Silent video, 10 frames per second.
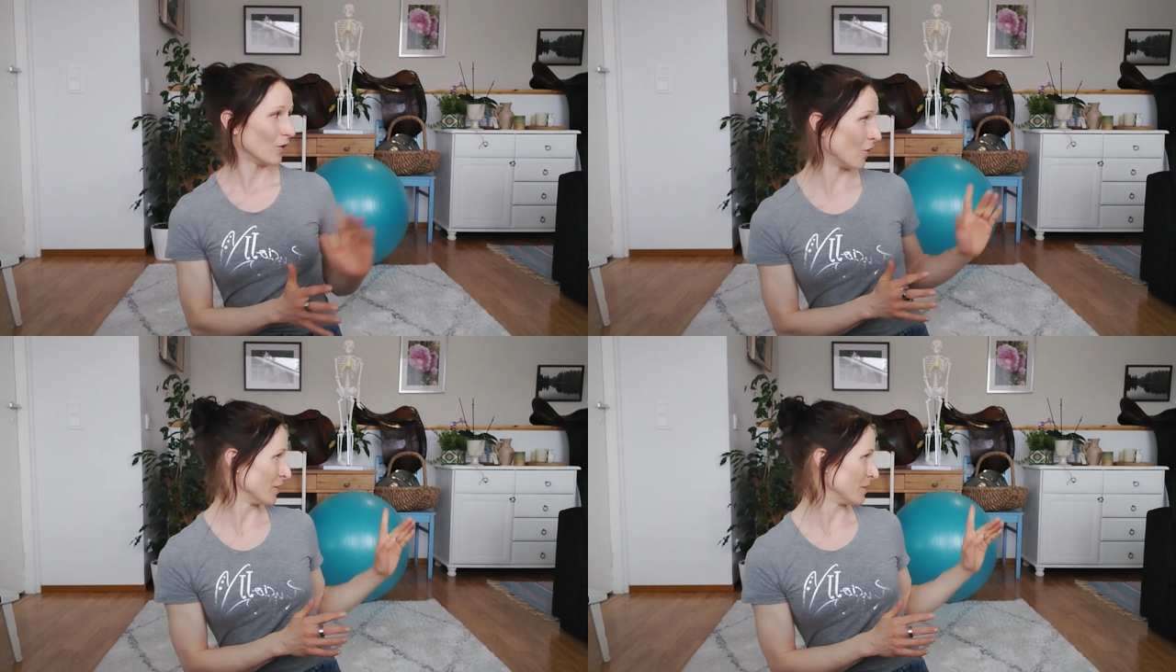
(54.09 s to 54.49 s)

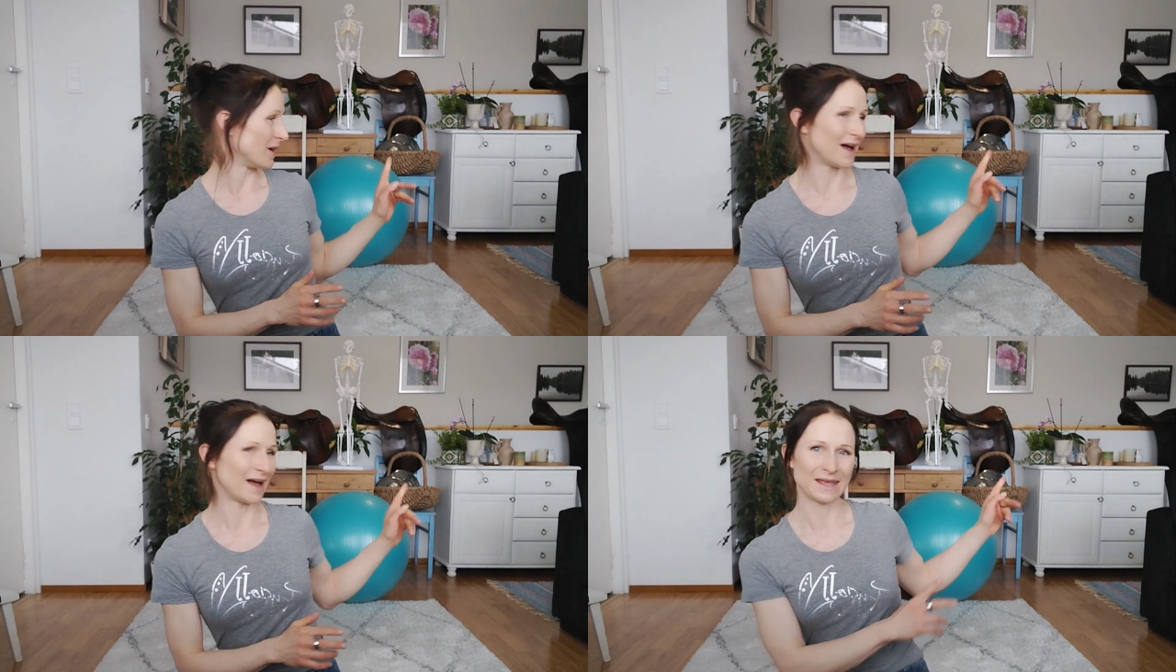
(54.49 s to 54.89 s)

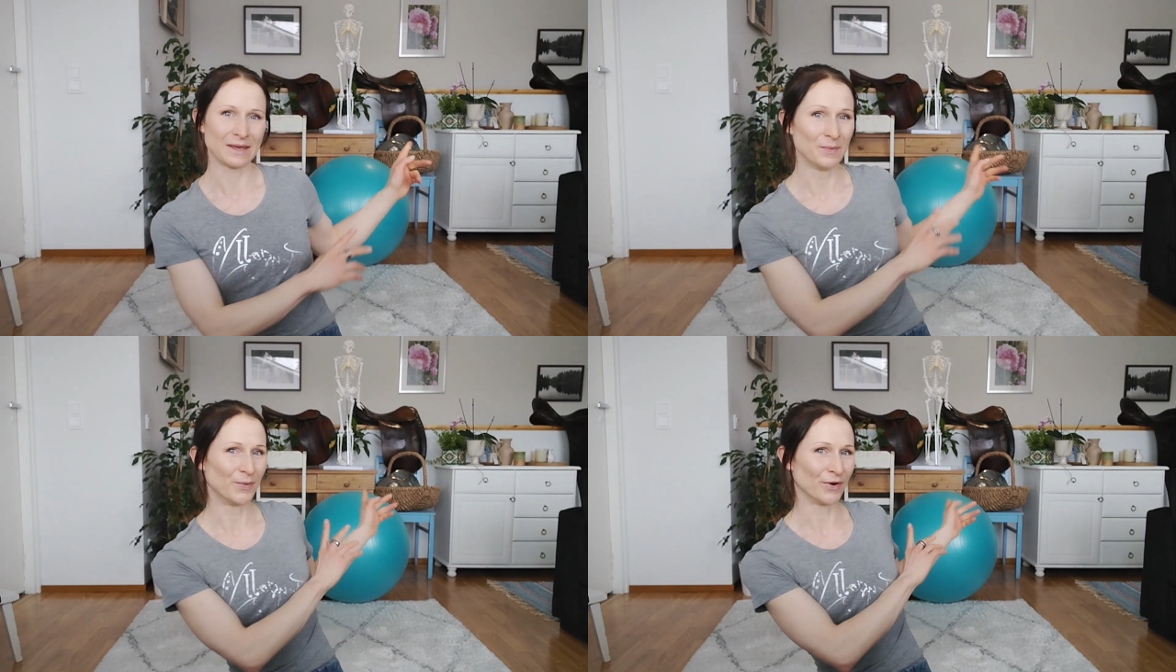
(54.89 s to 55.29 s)
on
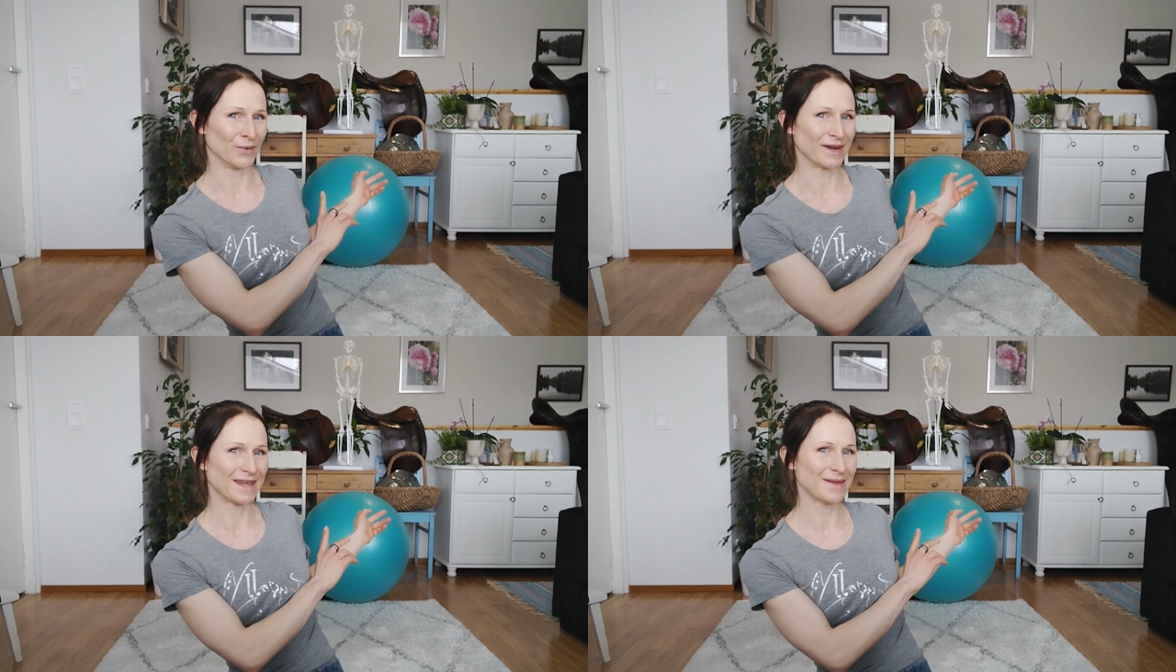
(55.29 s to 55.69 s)
my
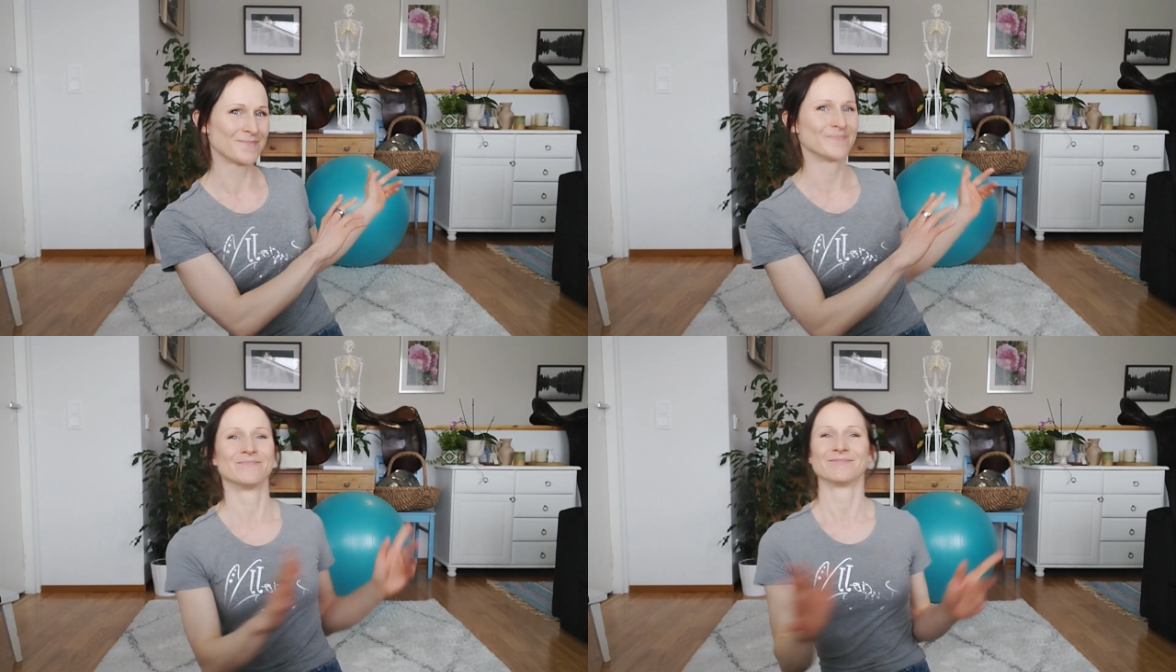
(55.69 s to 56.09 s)
pony.